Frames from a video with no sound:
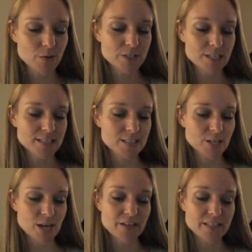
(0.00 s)
which I
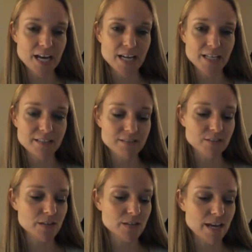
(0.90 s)
still haven't done in
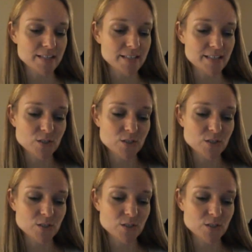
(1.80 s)
2 days and it's